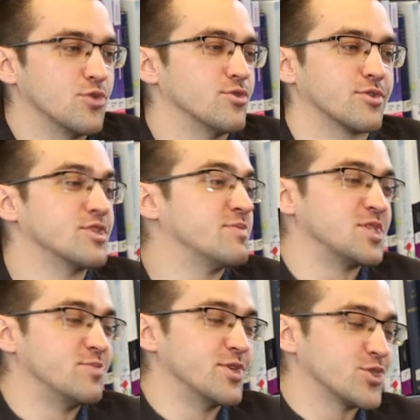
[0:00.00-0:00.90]
You know, the Christmas
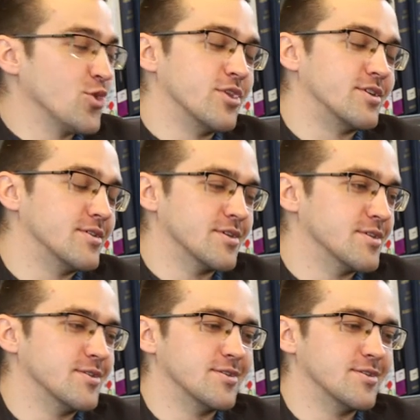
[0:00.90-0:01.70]
is being stolen in, in,